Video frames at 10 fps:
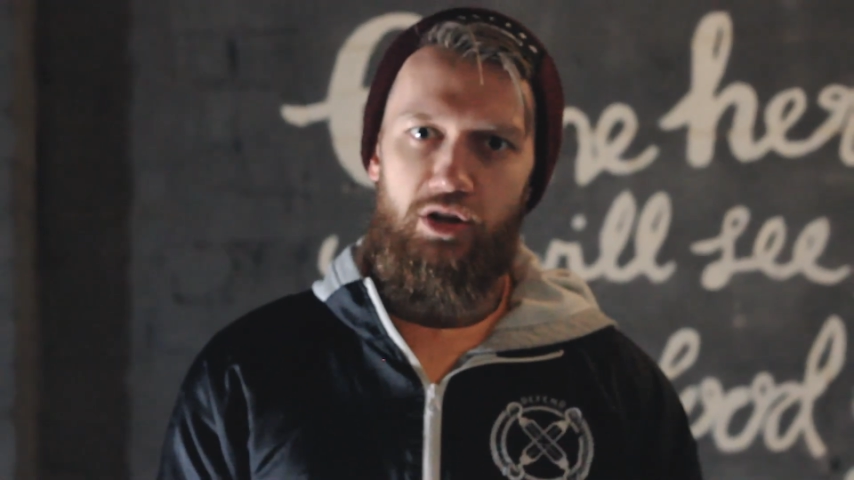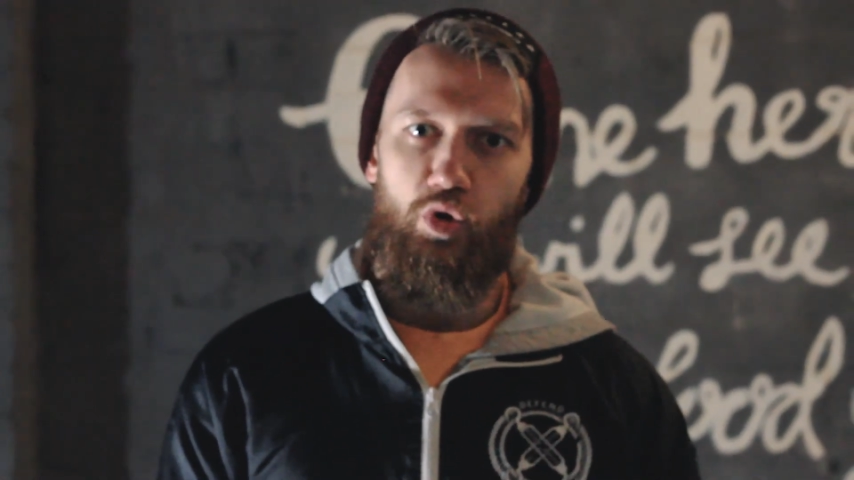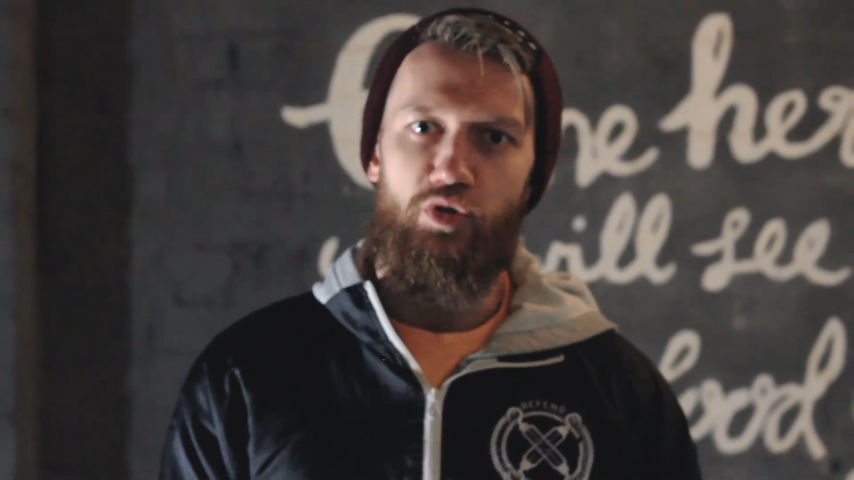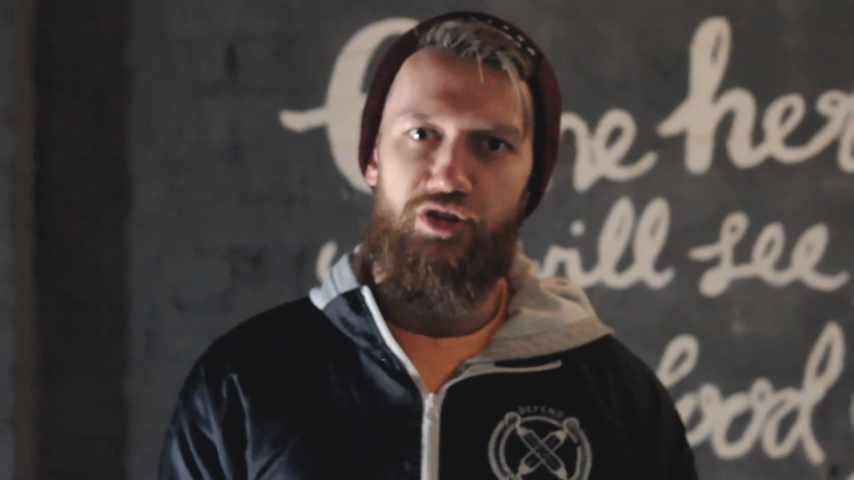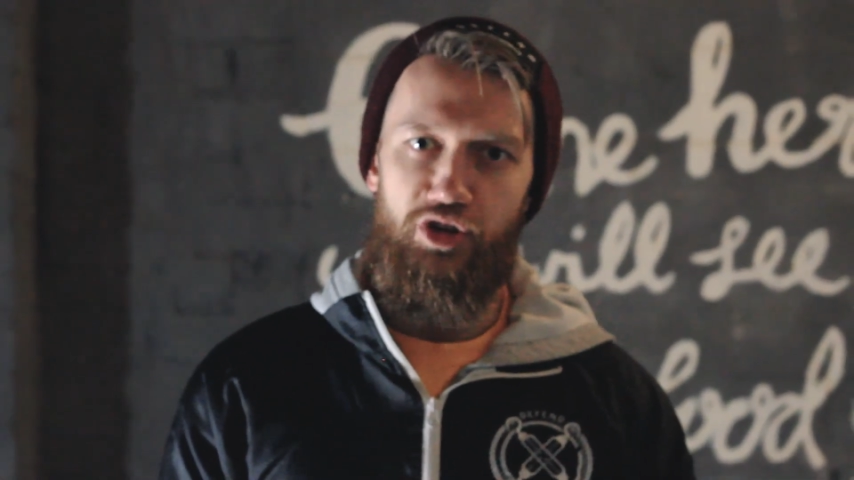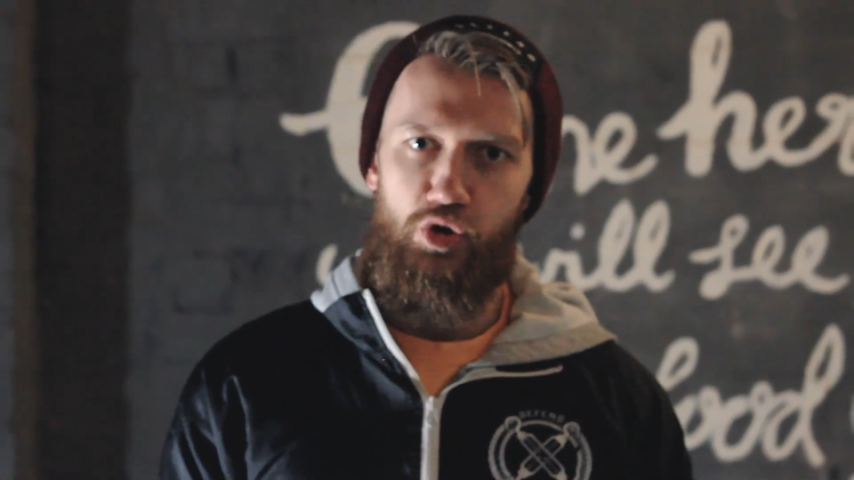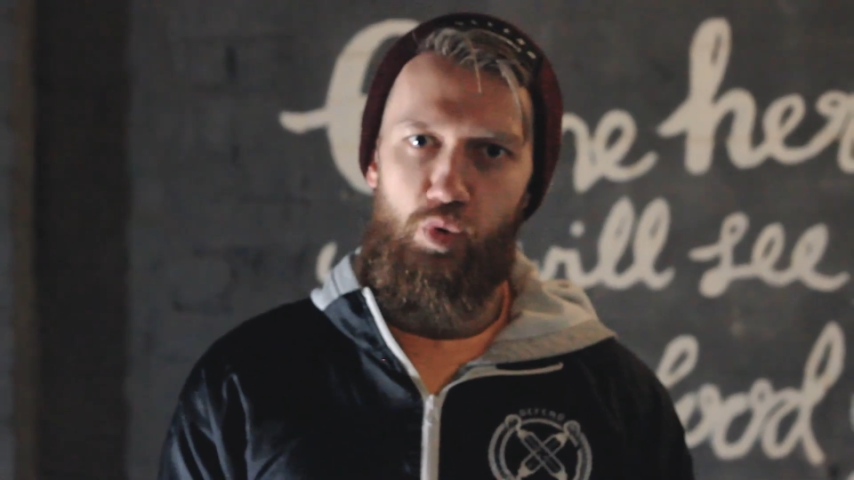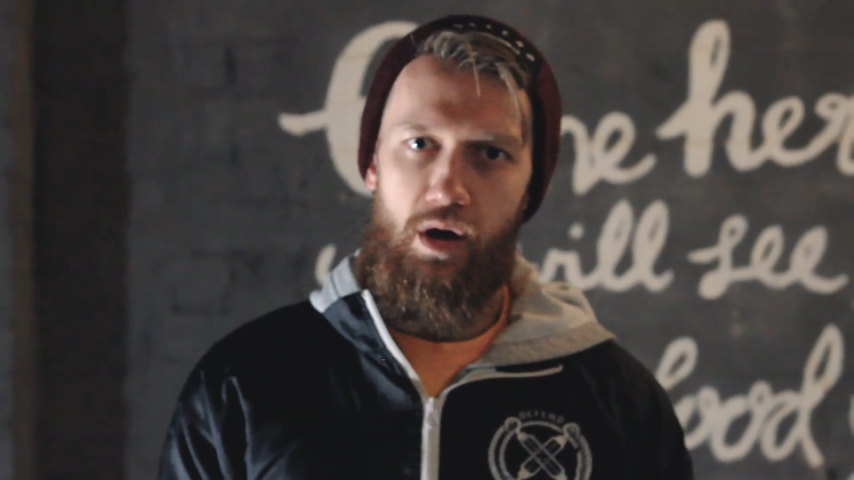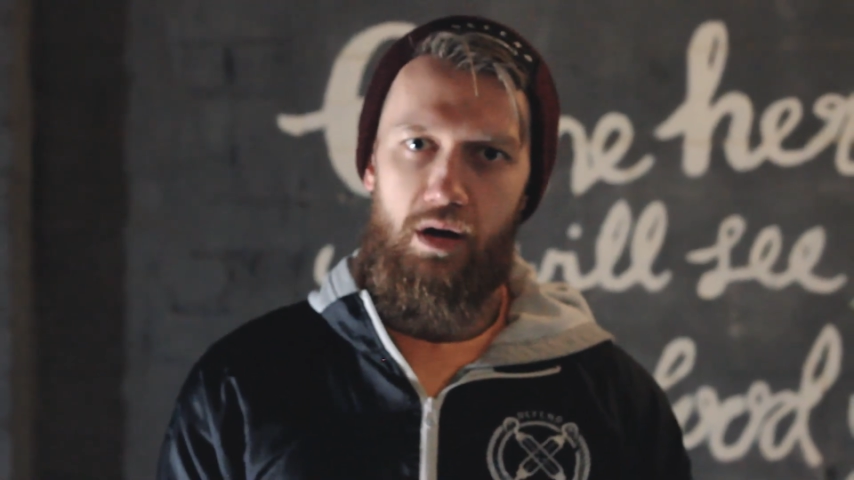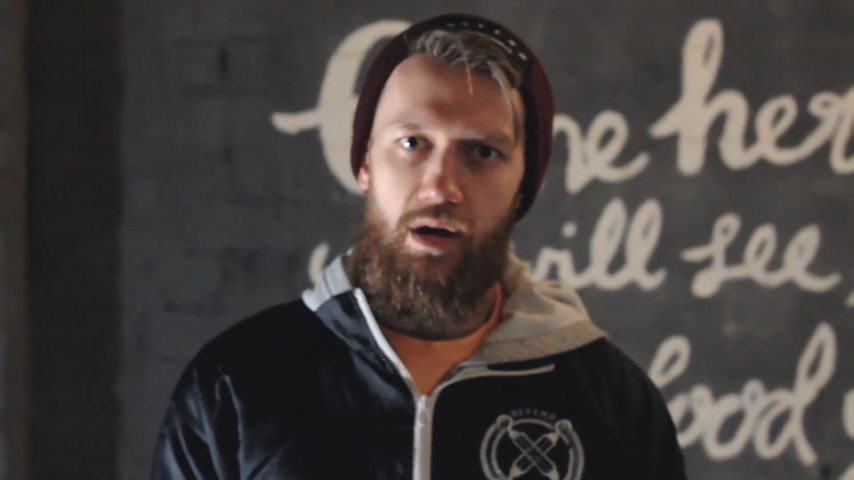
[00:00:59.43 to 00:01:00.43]
your
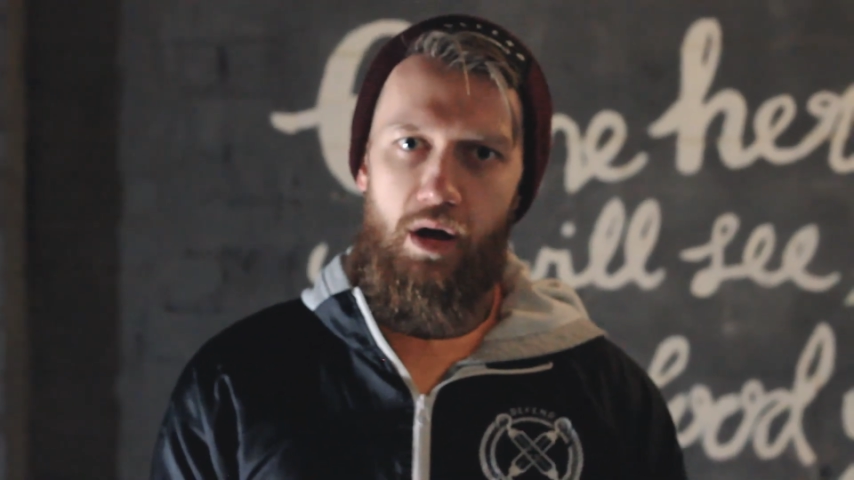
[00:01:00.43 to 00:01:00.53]
new